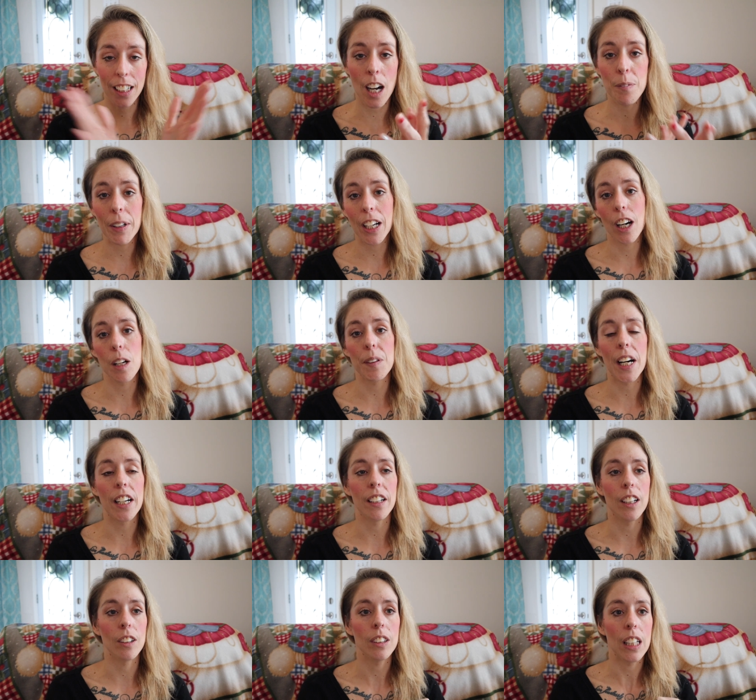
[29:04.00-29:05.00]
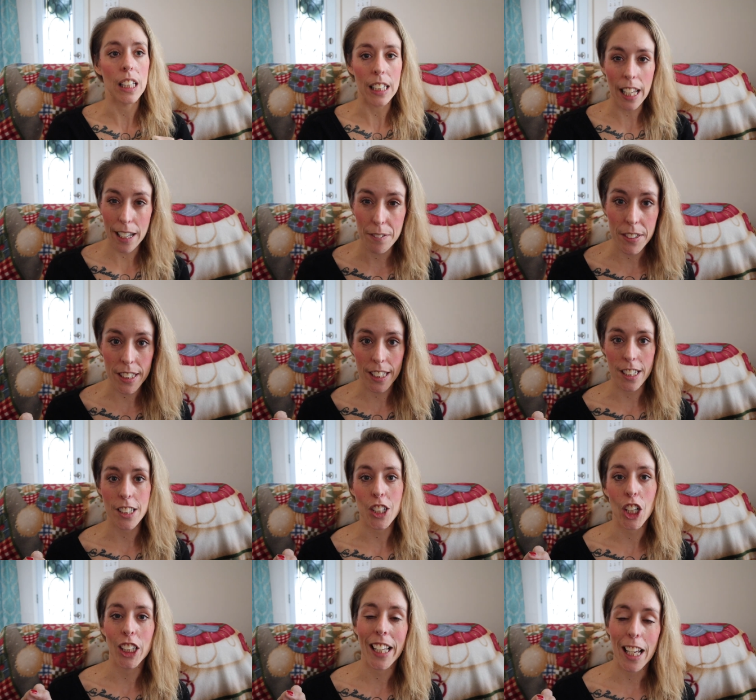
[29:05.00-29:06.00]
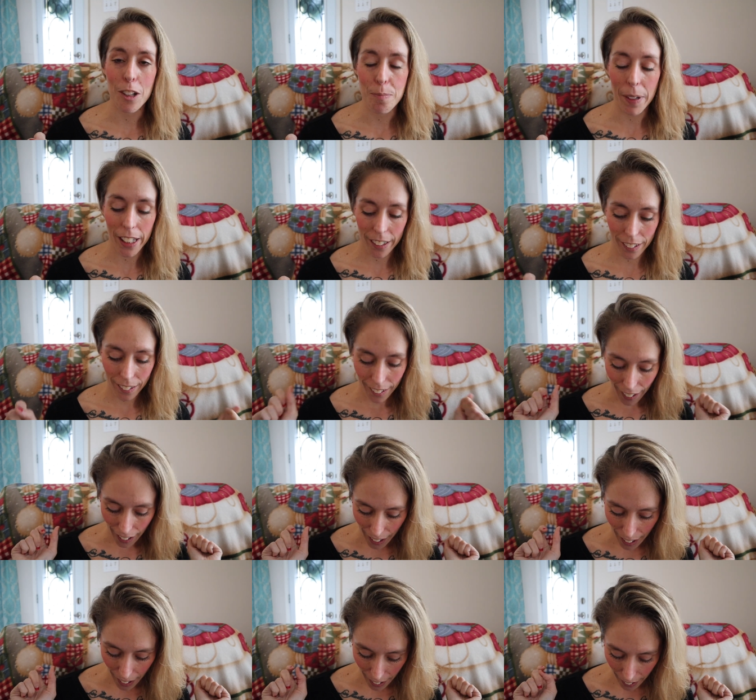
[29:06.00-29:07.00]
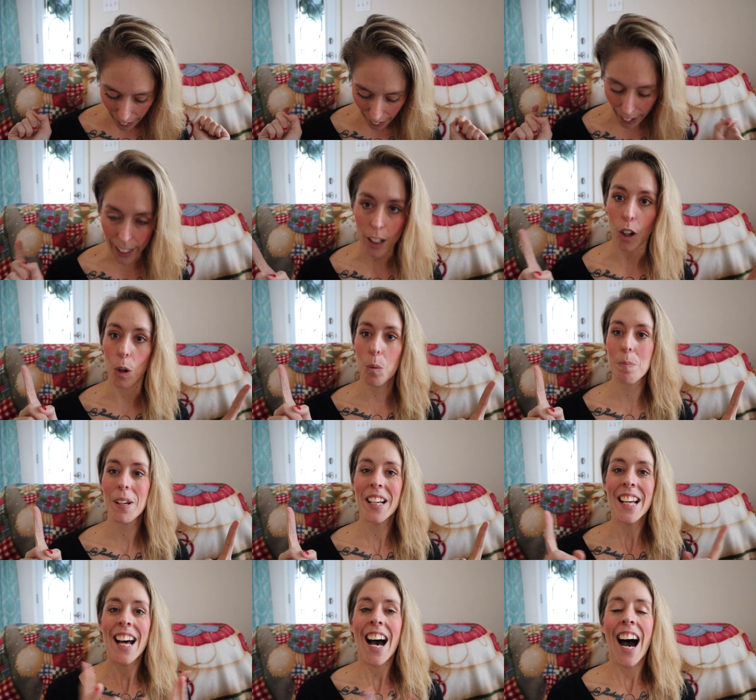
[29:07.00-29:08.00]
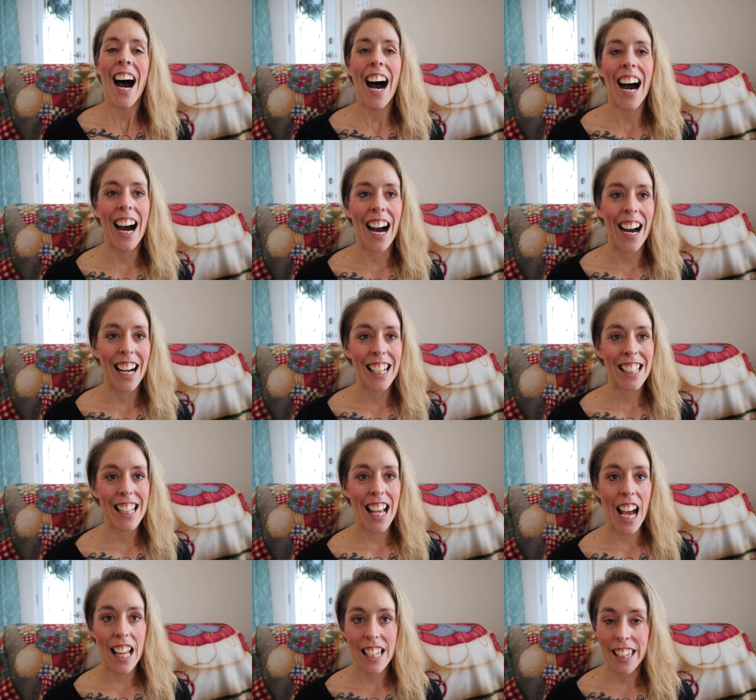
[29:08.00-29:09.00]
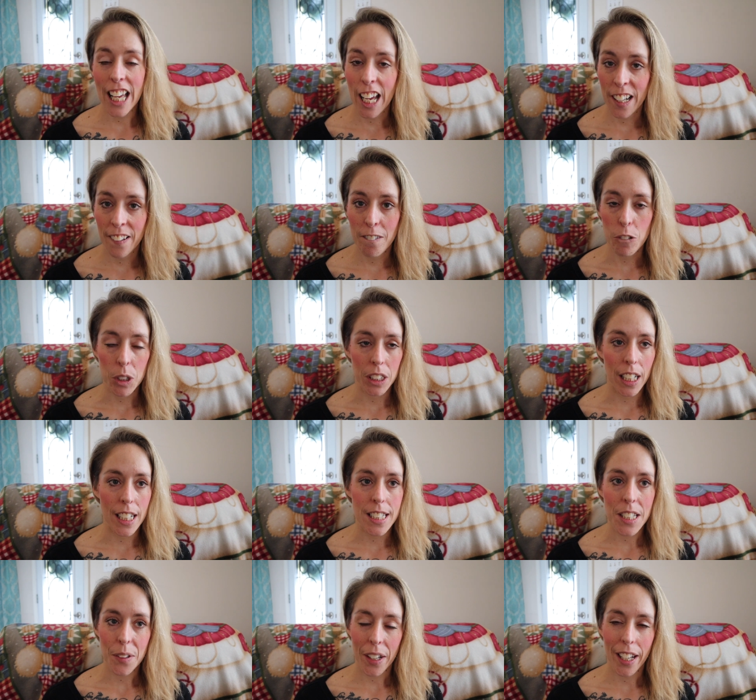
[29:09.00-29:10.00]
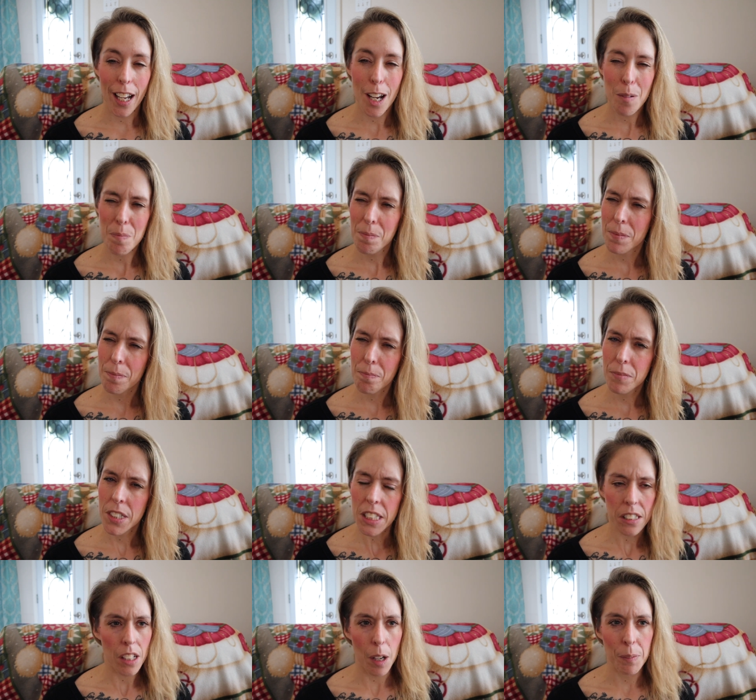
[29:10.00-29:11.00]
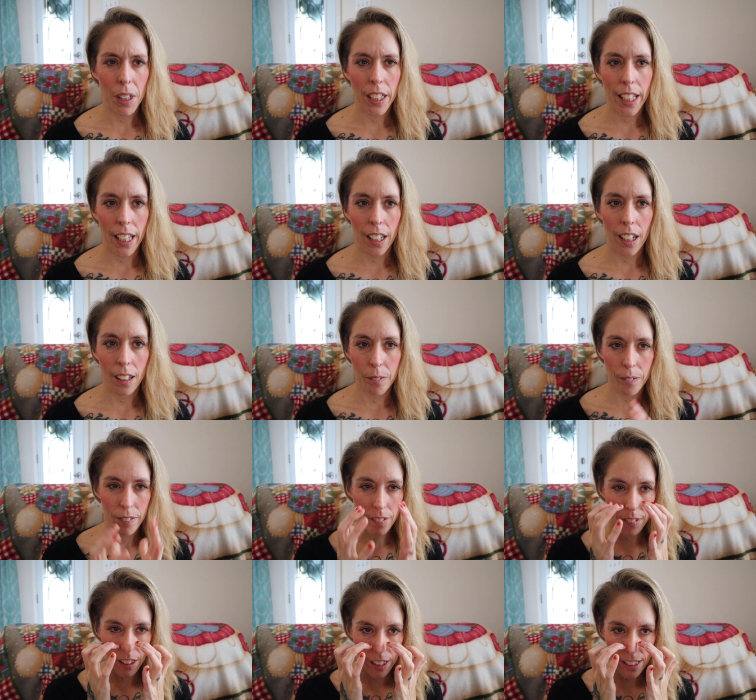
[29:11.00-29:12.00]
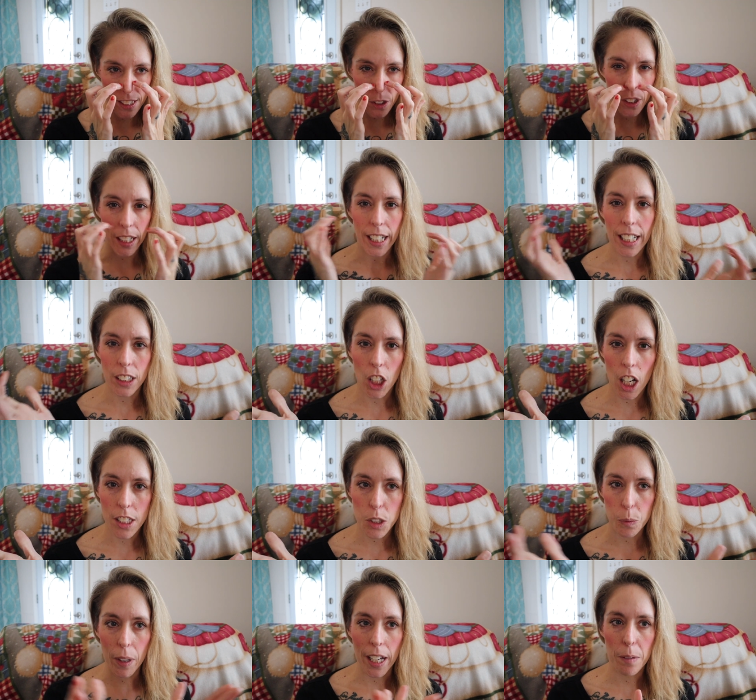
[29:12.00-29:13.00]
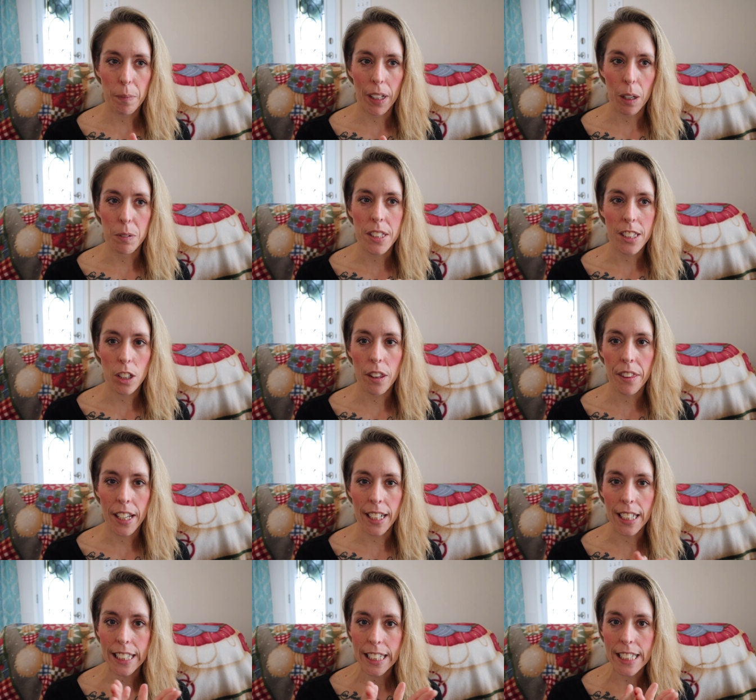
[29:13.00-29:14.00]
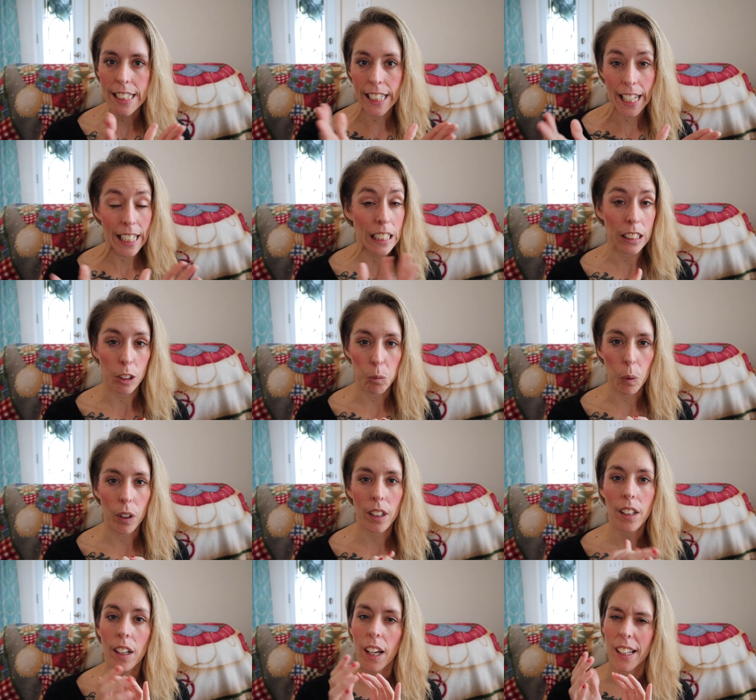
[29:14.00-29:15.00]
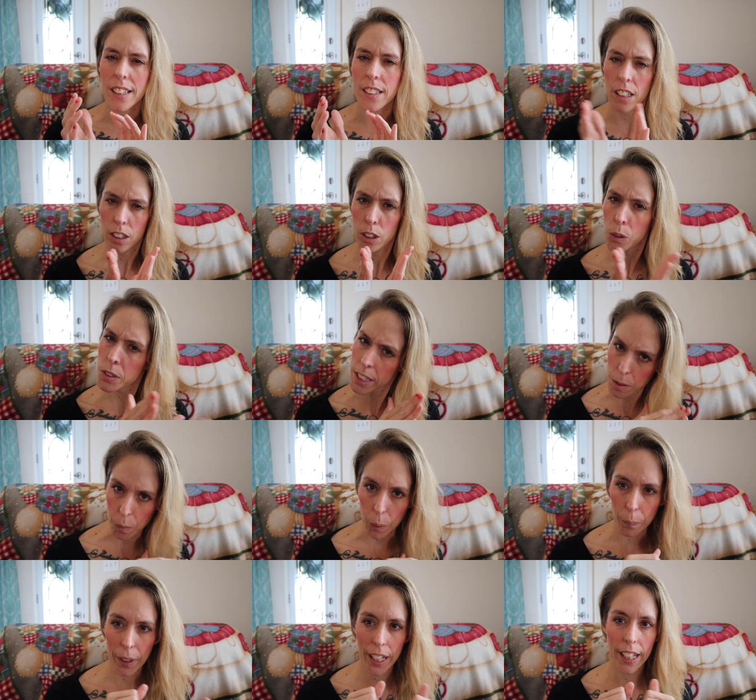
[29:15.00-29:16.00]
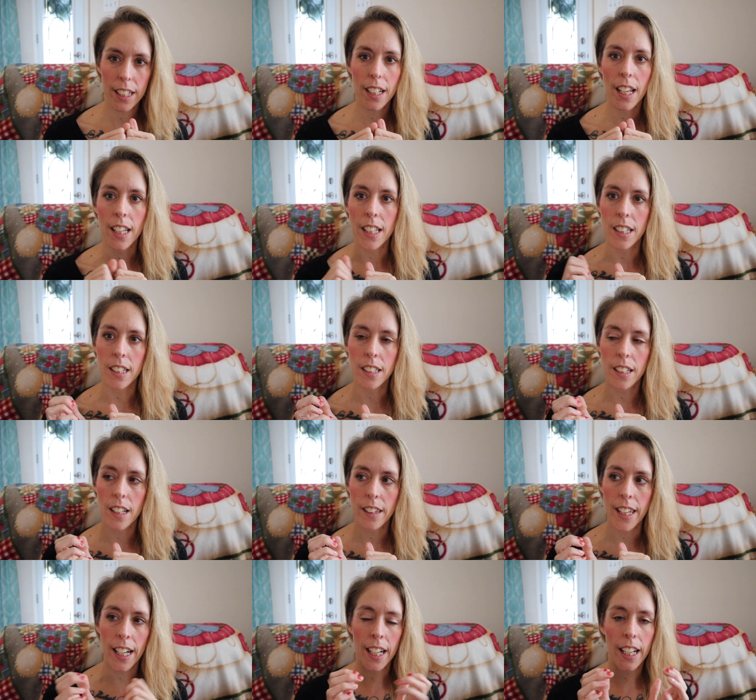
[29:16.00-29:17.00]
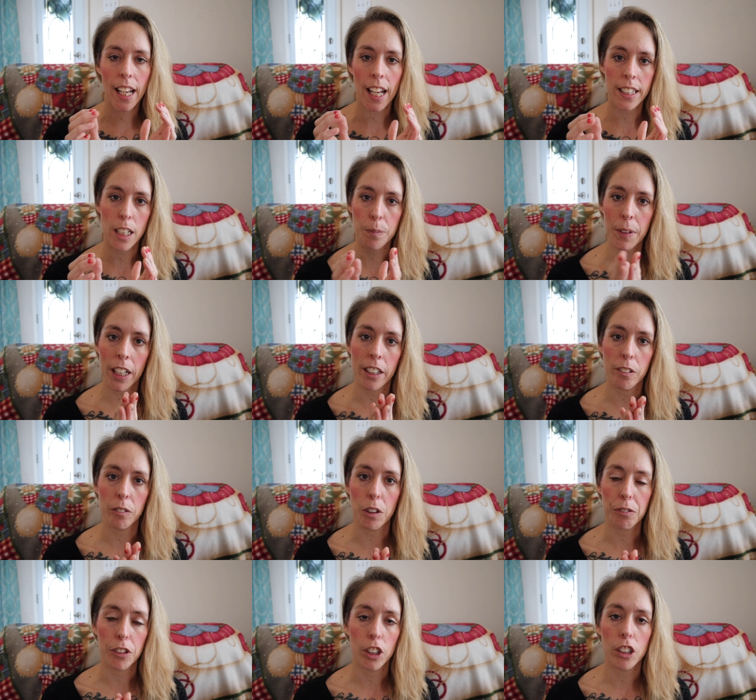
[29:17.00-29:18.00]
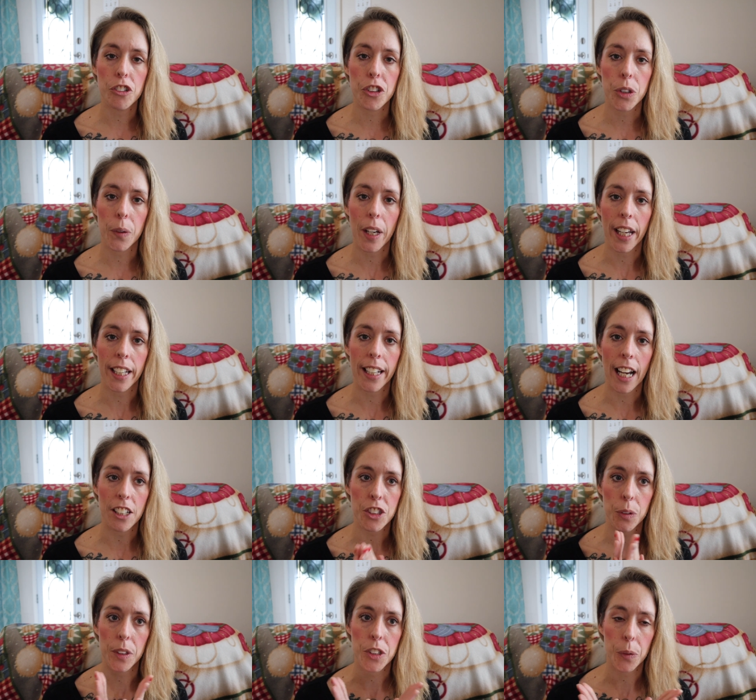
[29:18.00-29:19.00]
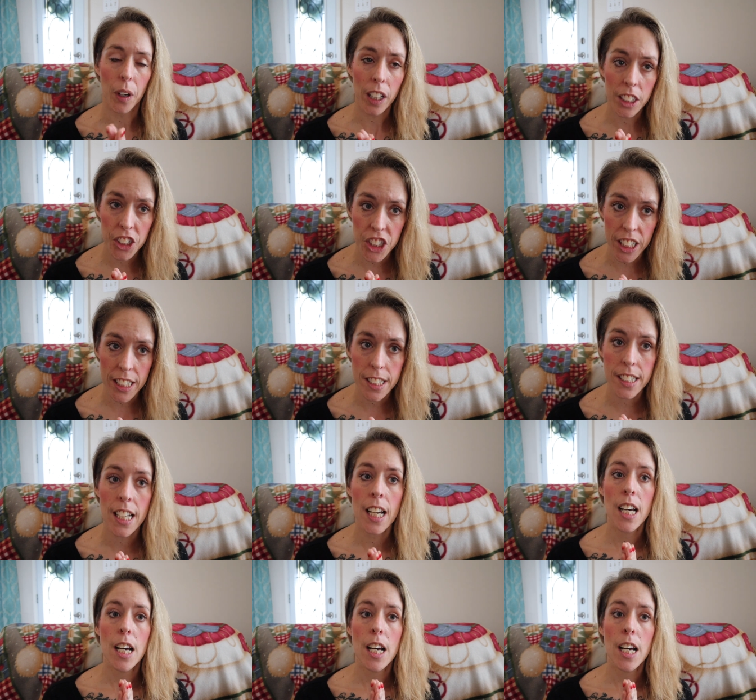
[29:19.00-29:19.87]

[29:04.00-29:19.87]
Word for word: got my gallbladder out. Life is going to start getting better. I hope. Uh, then realized, okay, I'm, I'm not gay. I'm, It's good, I had lost weight, but I was still thin. I needed to gain a little more. I started losing more weight. And then I ended up getting referred to a gastroenterologist,